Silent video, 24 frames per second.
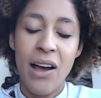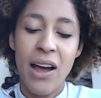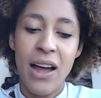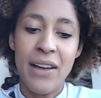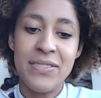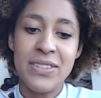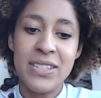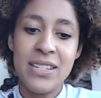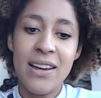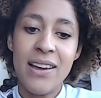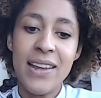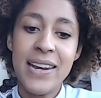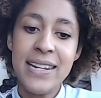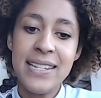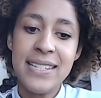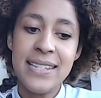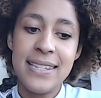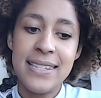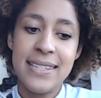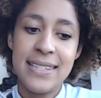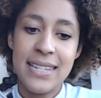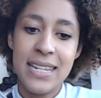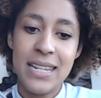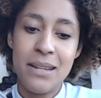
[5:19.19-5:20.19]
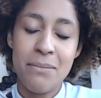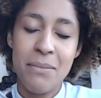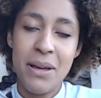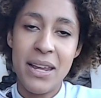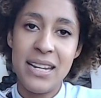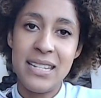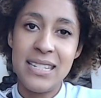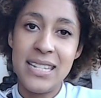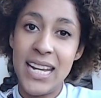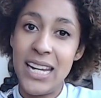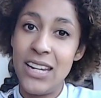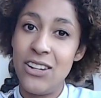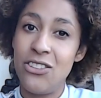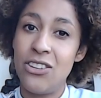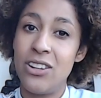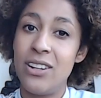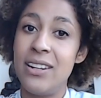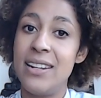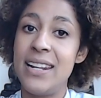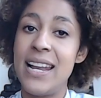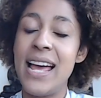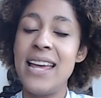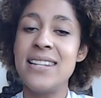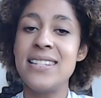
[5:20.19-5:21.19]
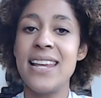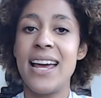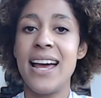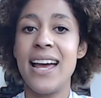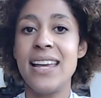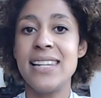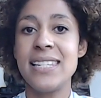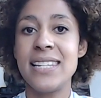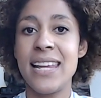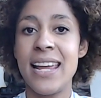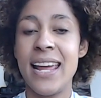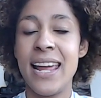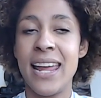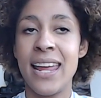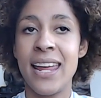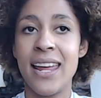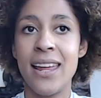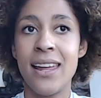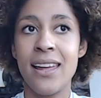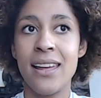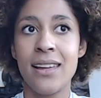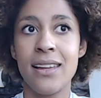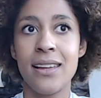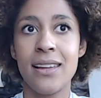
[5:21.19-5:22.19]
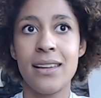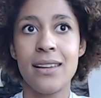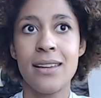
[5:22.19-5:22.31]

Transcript: I've started to see meditation less as a